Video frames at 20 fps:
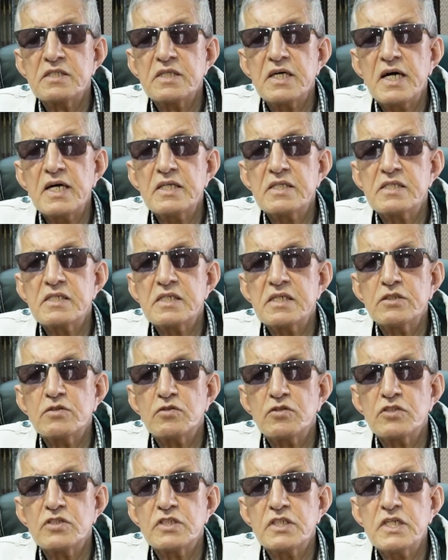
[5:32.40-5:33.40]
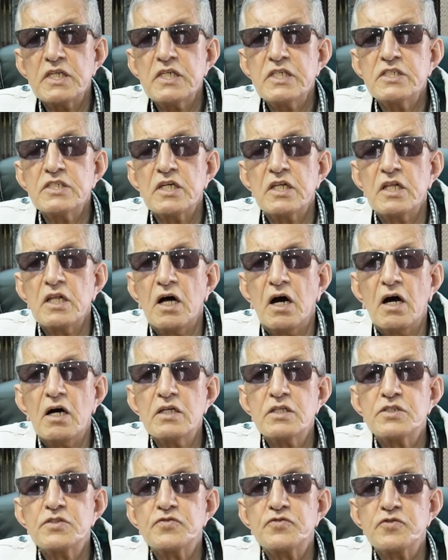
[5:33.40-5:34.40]
that it contains a
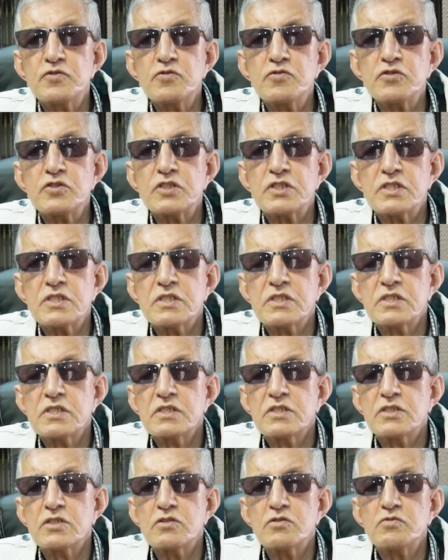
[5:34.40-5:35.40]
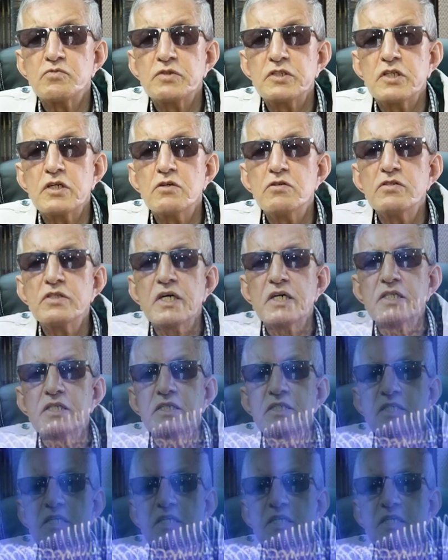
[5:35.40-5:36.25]
large force. So we know that